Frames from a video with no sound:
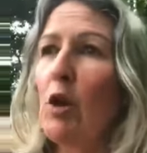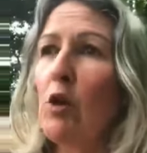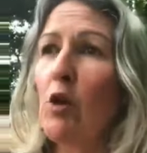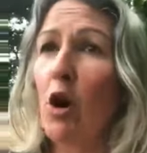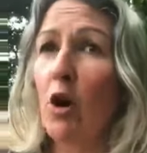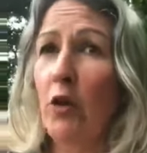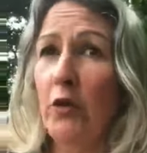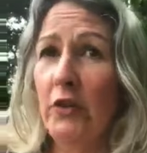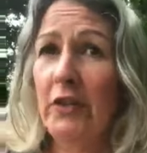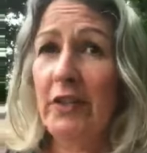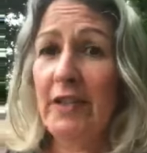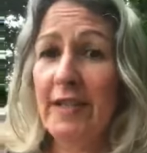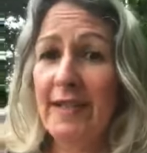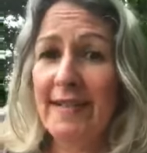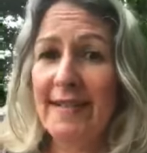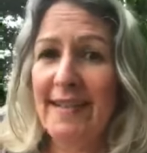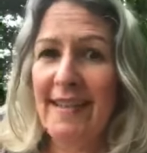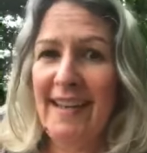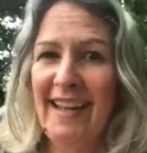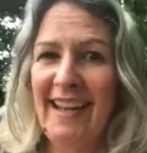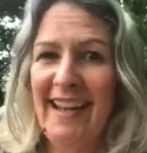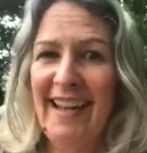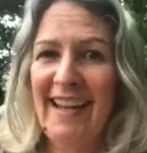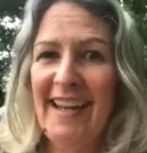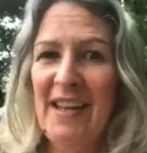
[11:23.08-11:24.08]

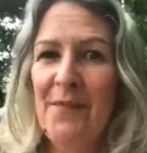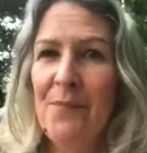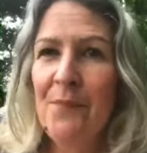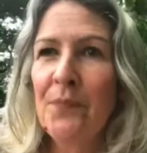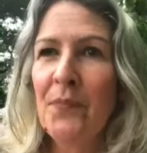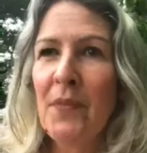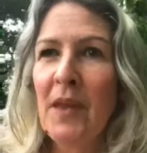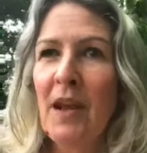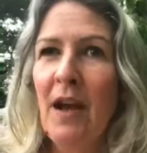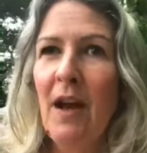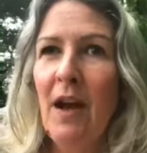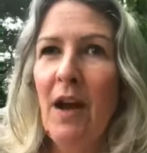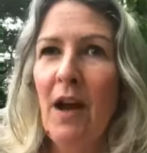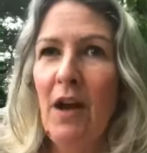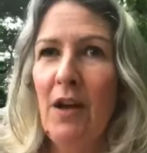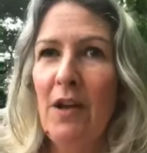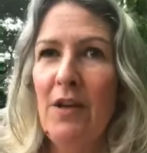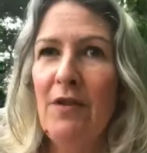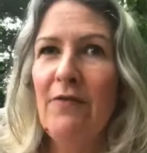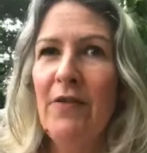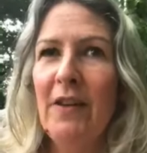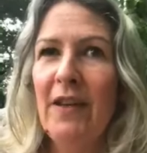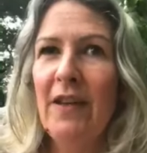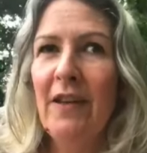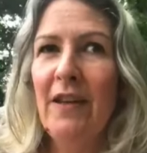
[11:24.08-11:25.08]
consciously
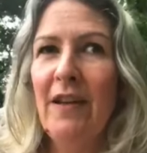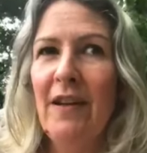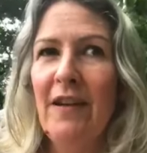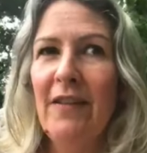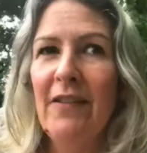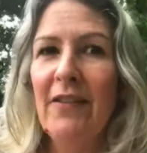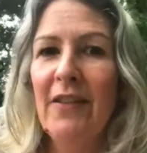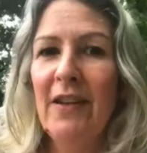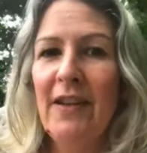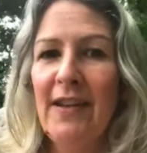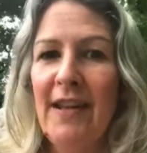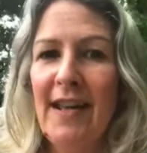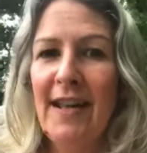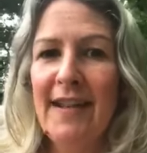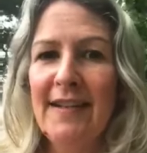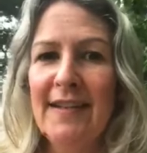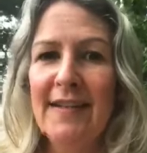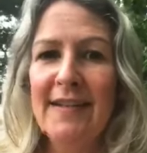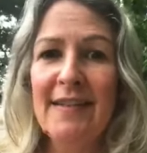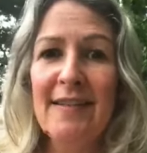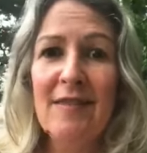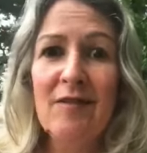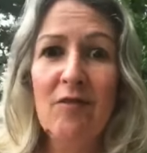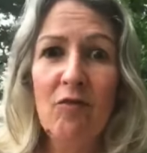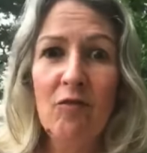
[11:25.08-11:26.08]
over the
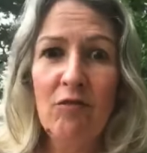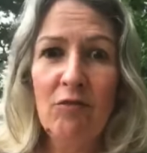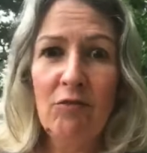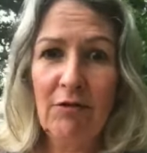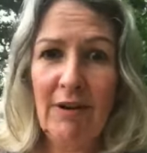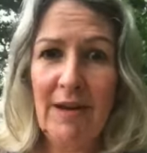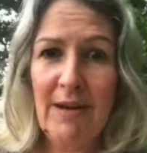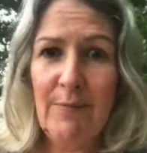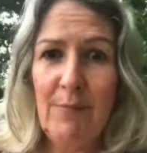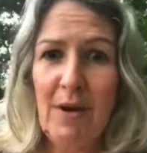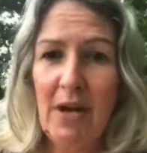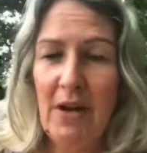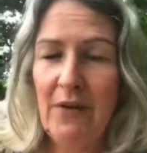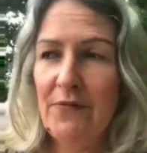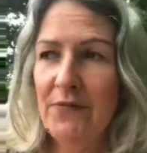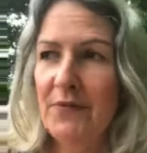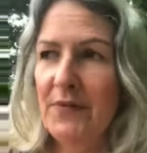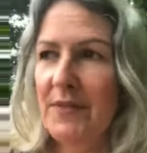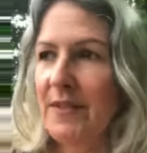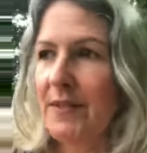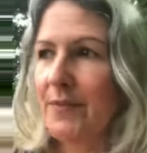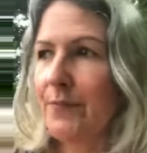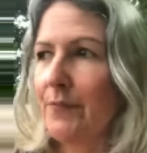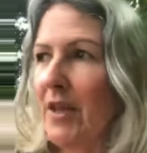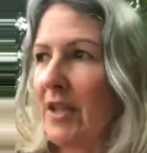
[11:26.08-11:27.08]
next 3
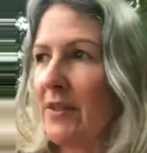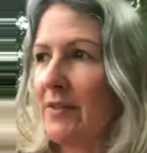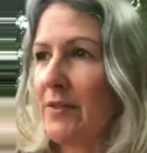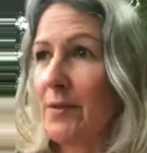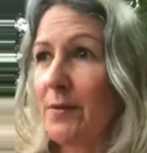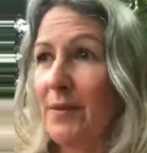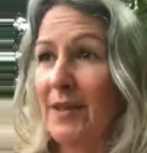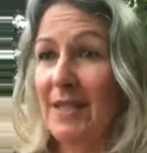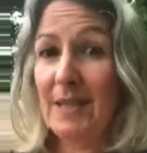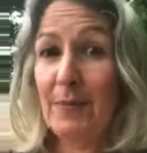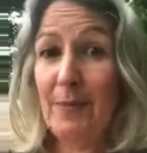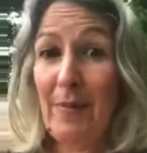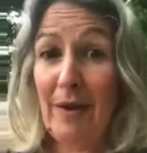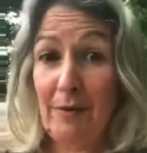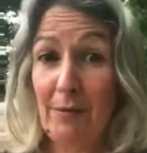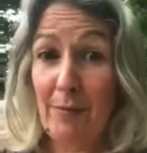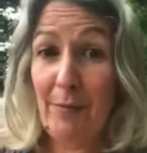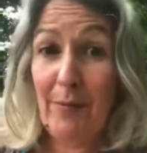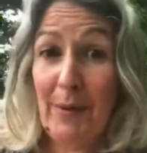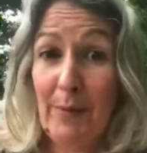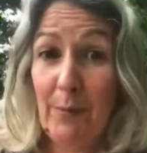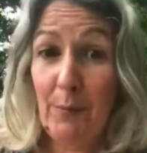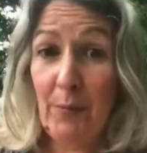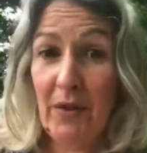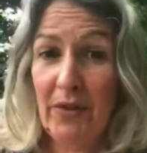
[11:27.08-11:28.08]
months and to
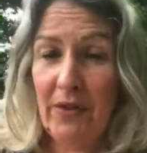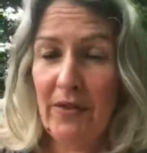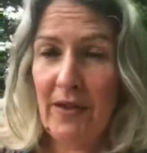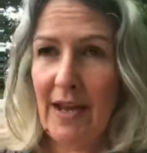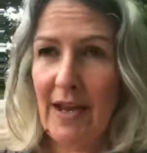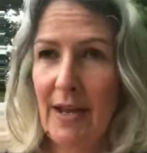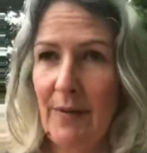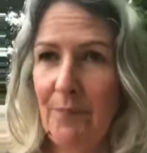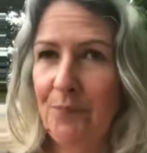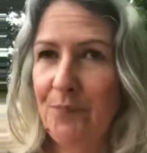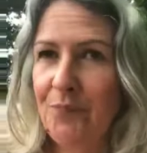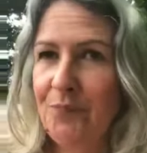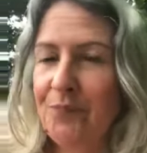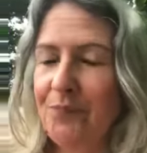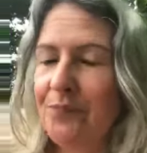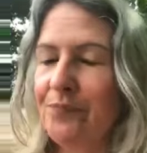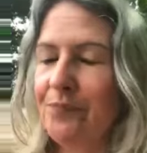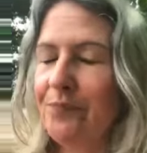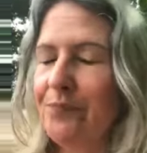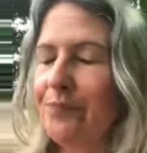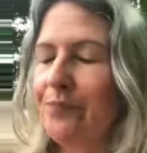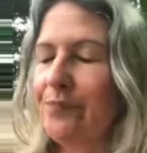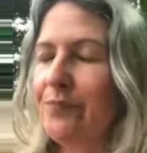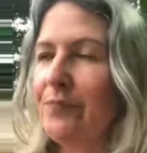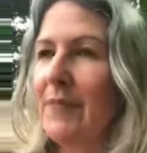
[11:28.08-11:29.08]
experiment with that.
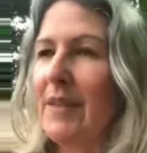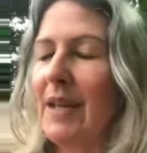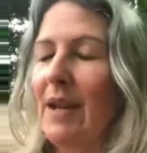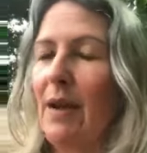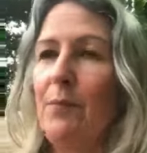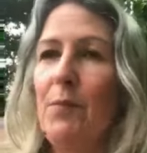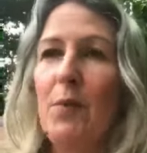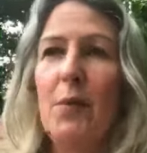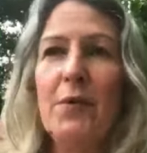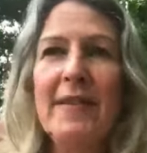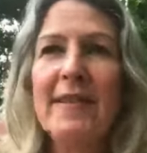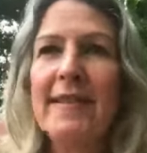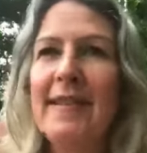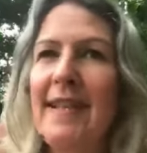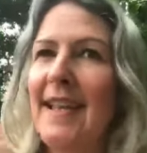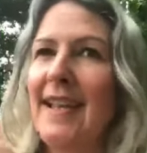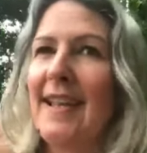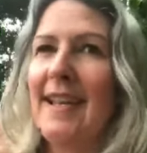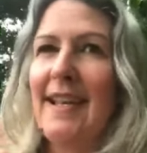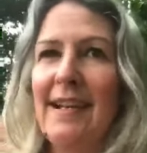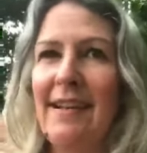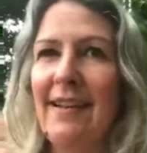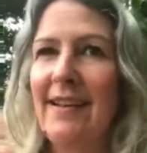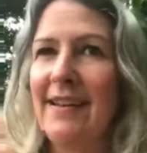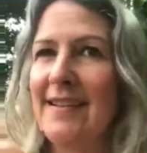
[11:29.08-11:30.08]
I'm not
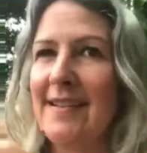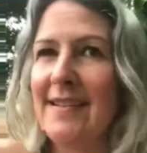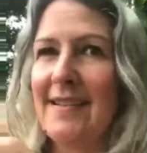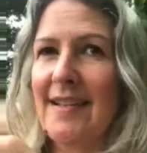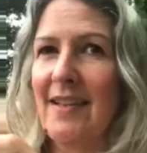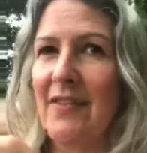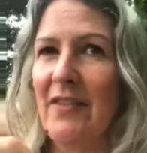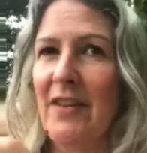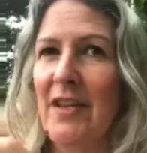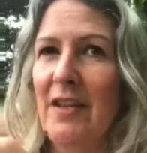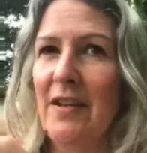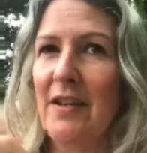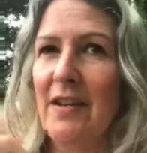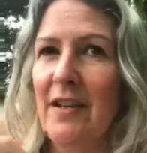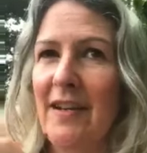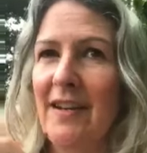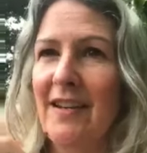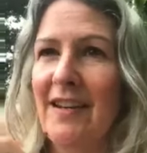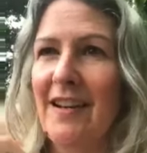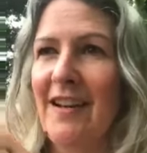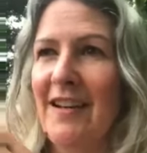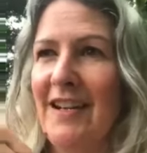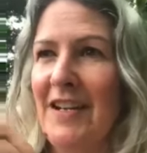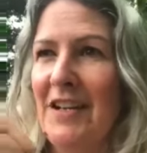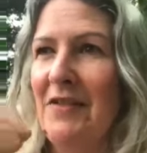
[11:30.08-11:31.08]
saying, like I said, that you're going
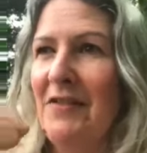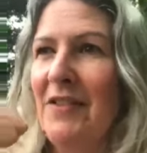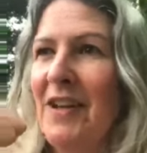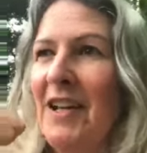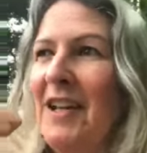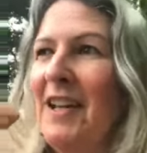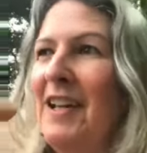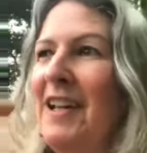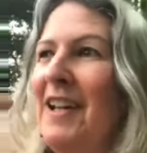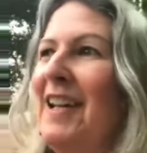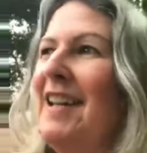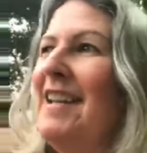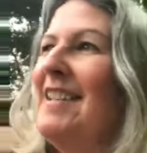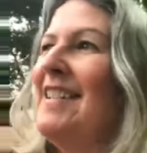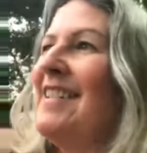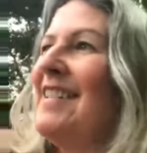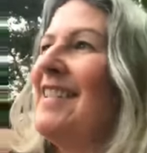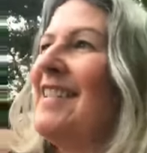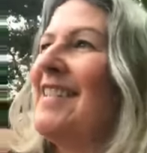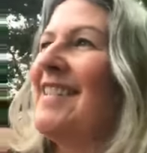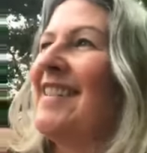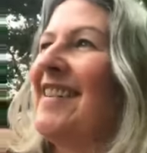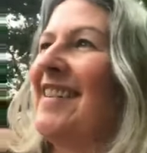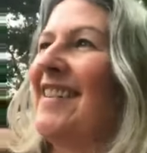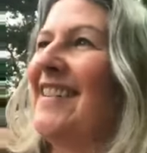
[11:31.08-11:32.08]
to kind of
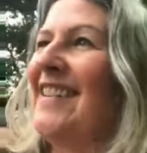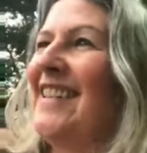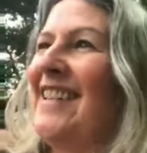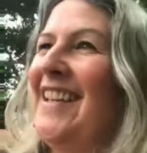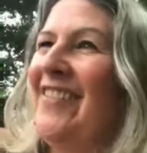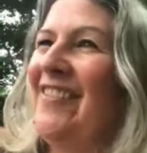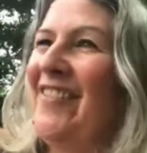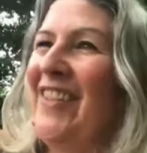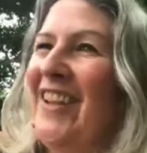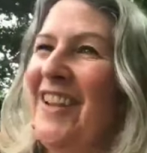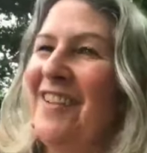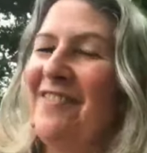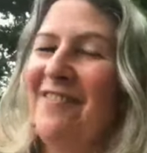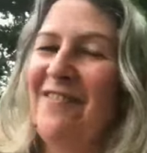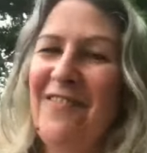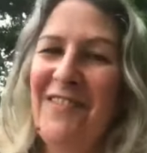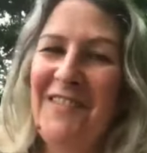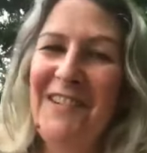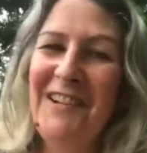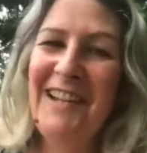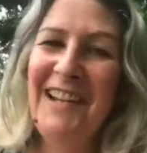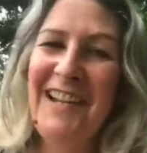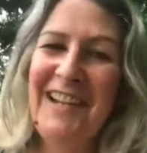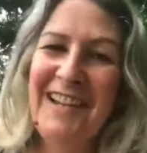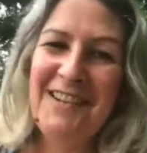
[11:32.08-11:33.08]
start living
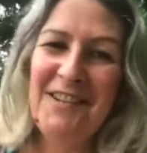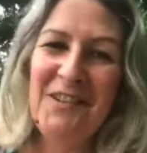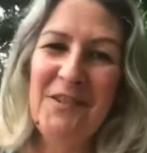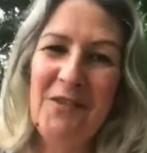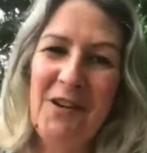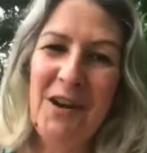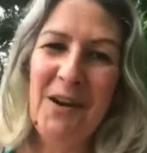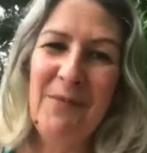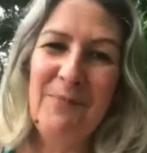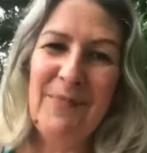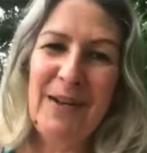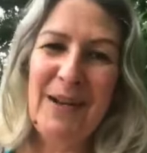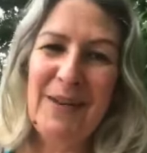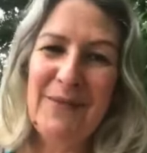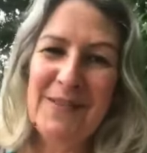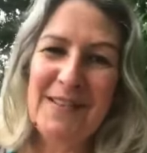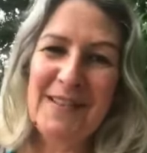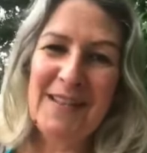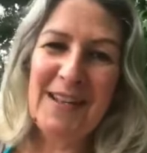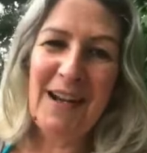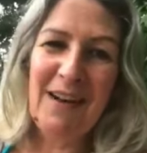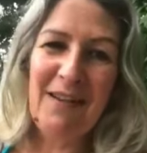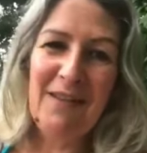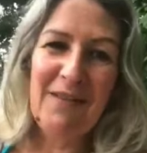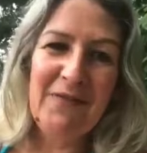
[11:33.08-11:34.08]
fully as your unbound
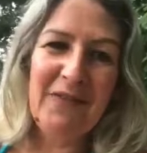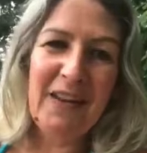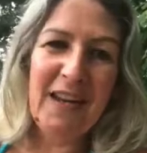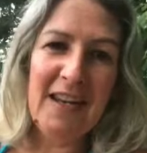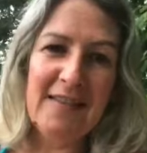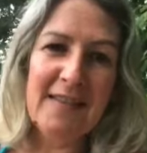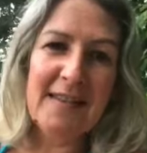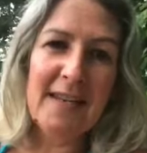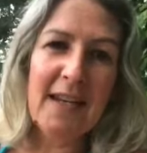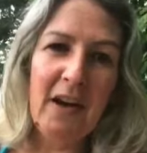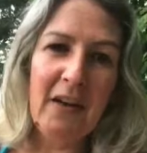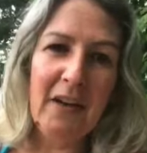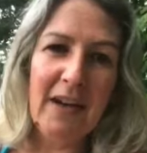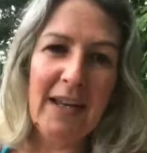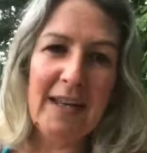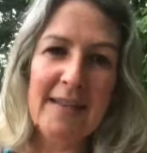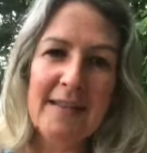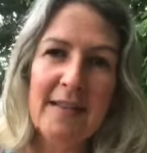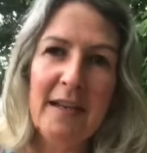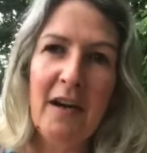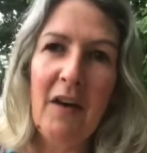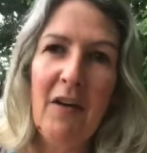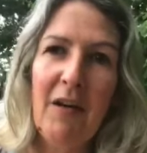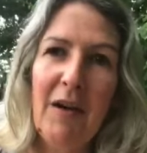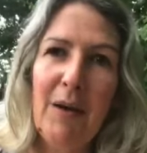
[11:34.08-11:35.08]
self the entire
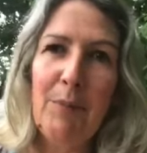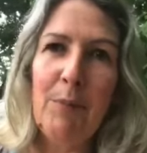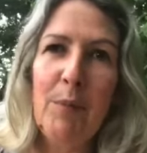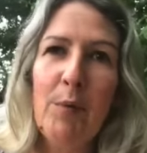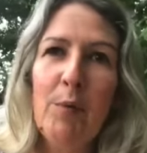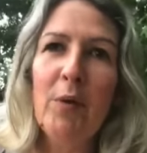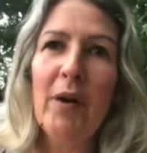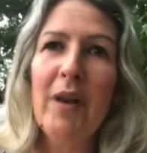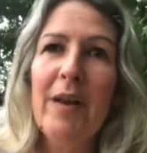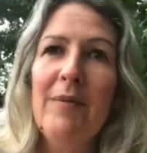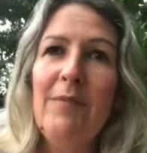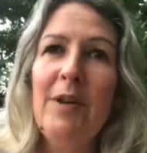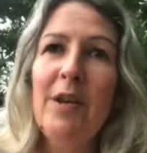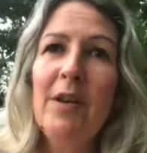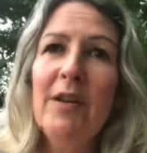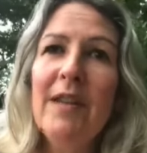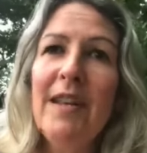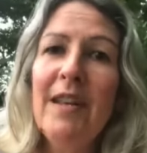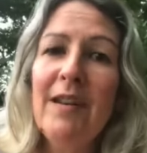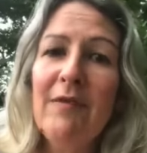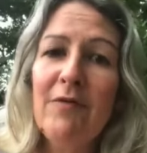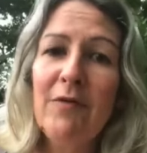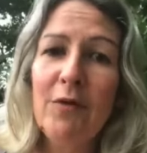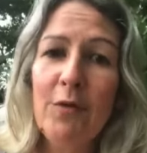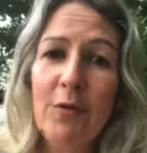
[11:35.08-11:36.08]
time, but what I'm
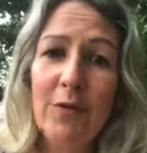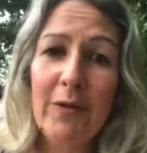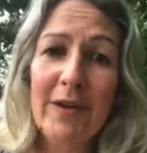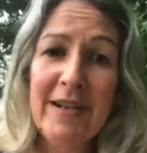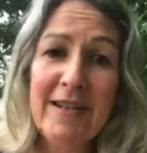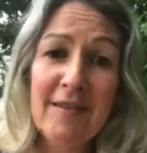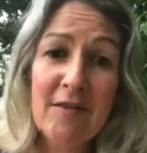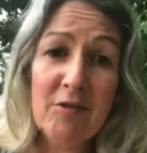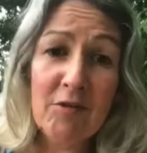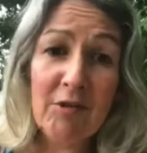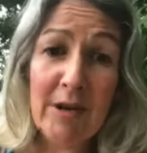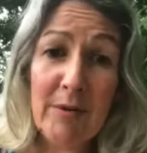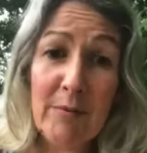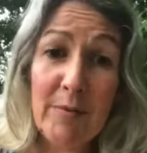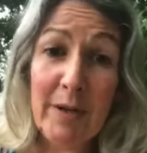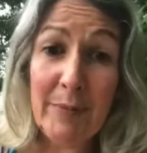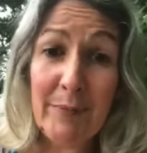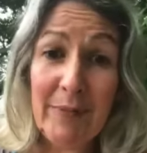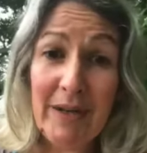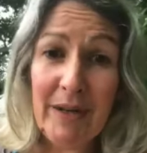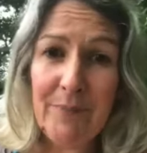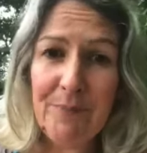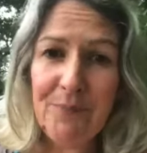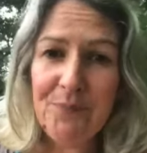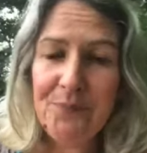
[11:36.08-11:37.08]
looking for is 3
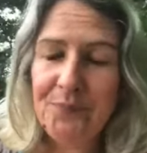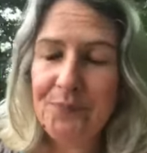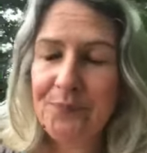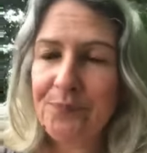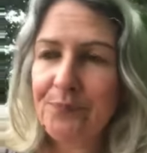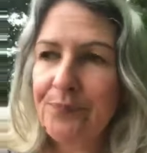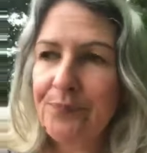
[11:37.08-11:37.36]
women